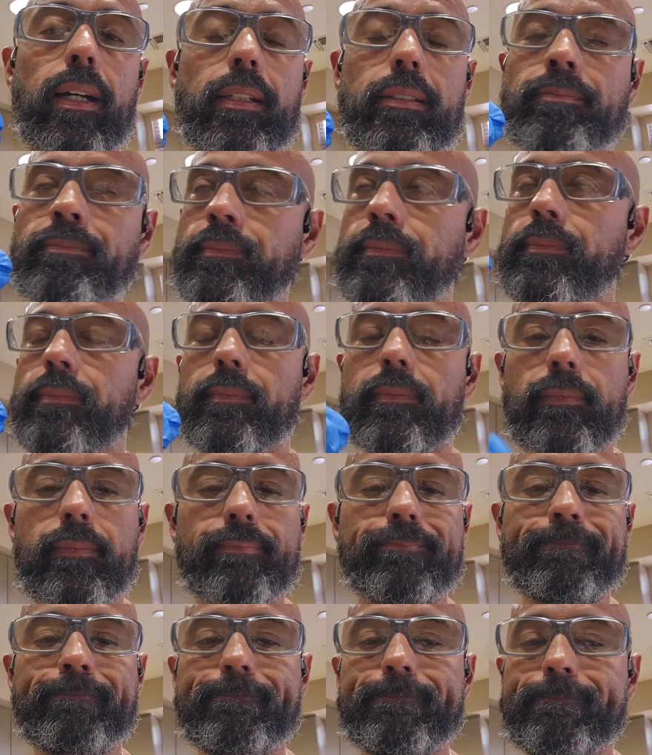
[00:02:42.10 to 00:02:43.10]

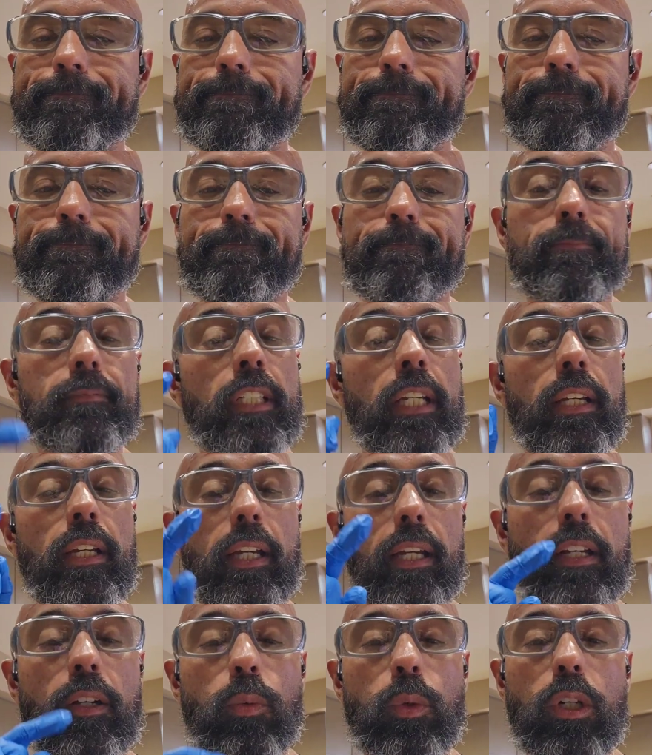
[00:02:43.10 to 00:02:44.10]
In
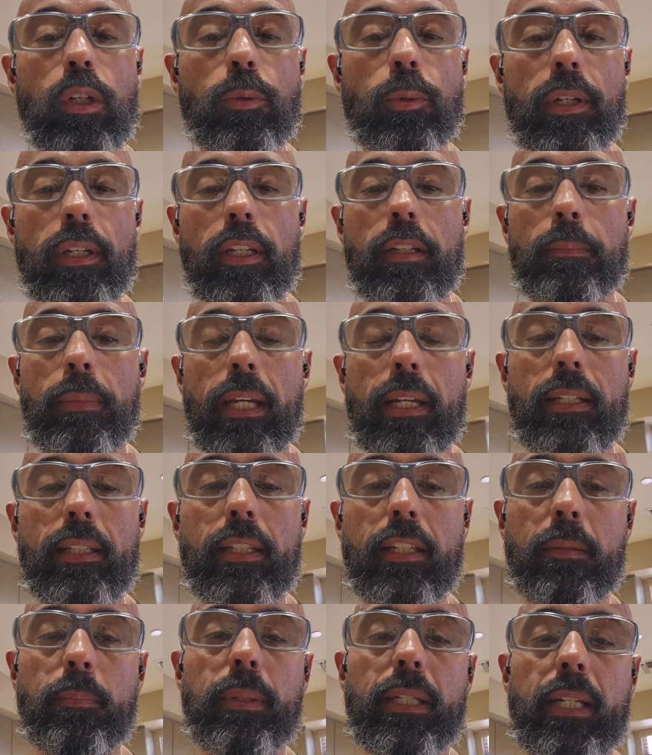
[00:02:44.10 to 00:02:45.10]
a world where you can be
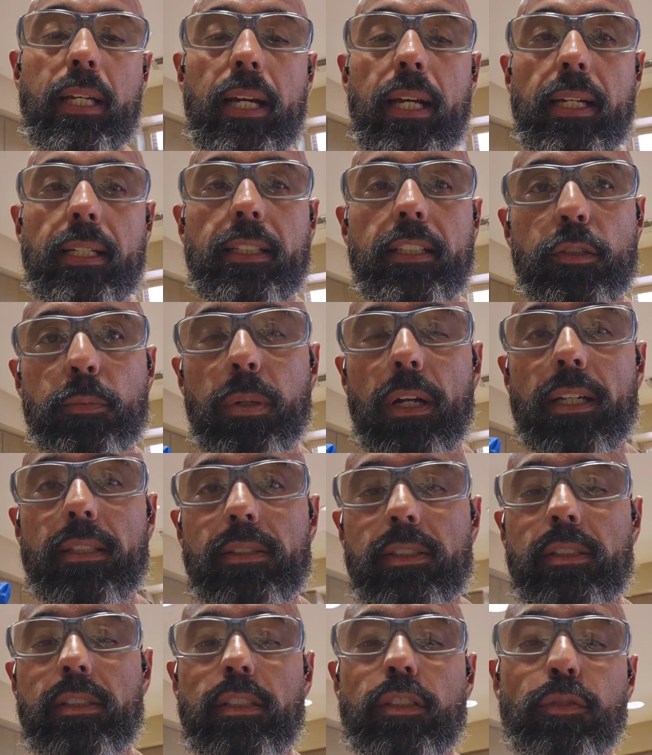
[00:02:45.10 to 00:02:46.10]
anything, be kind. It's
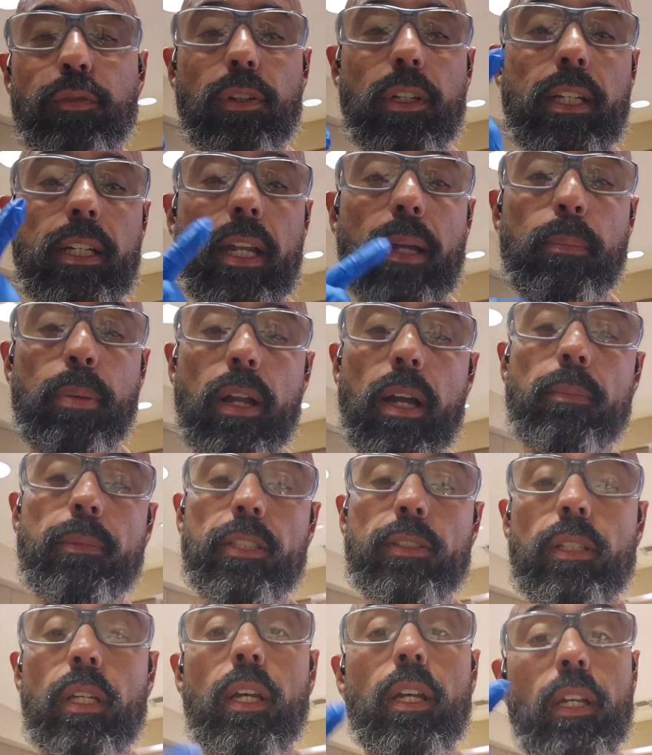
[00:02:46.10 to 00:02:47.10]
priceless, it's free, and I
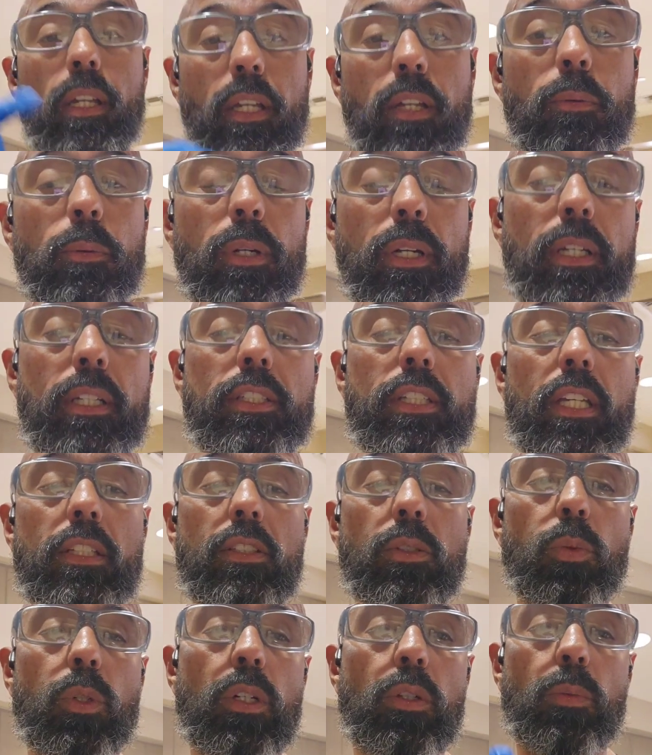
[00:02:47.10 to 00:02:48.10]
promise, we're gonna change the
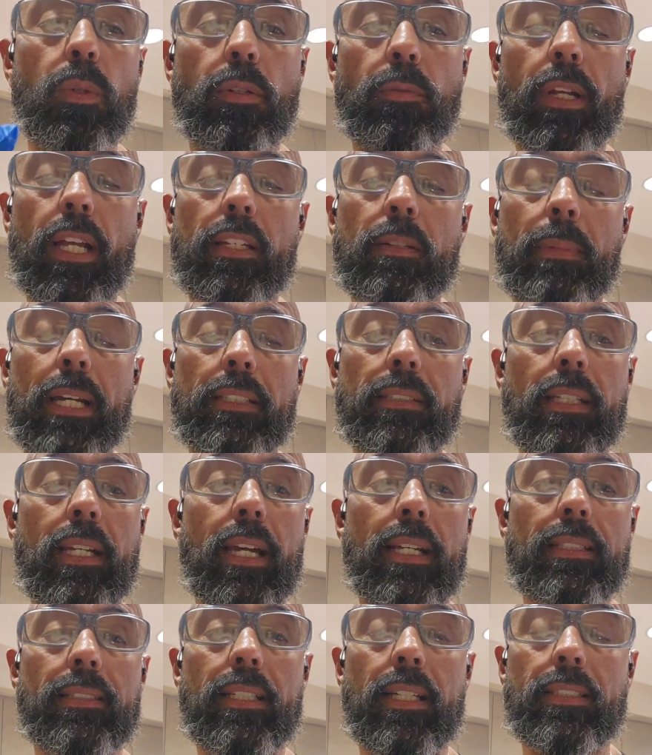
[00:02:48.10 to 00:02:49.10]
world one random act of
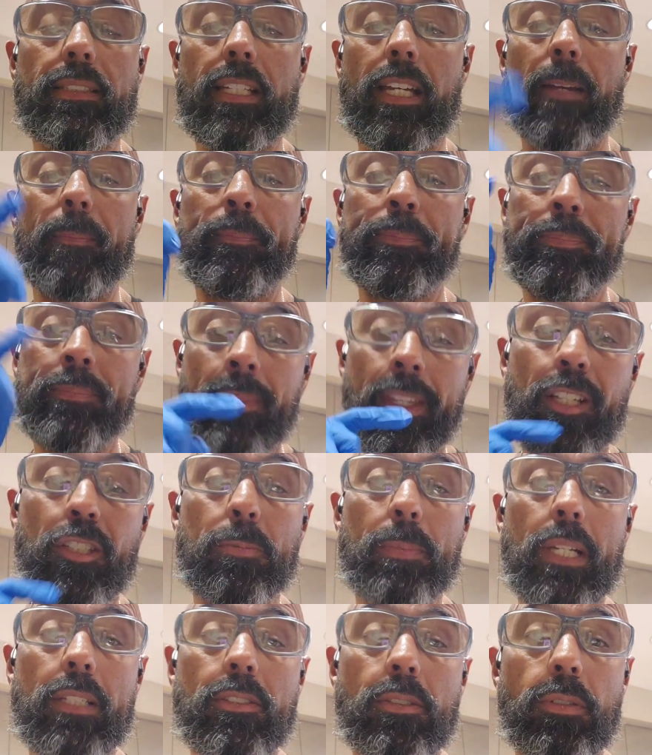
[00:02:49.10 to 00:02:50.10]
kindness at a time,
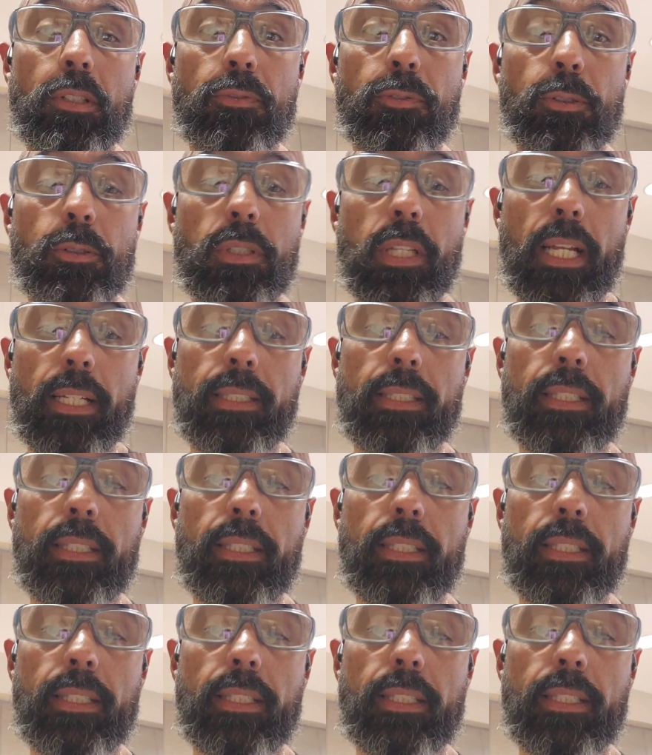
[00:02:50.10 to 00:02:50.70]
especially with foods like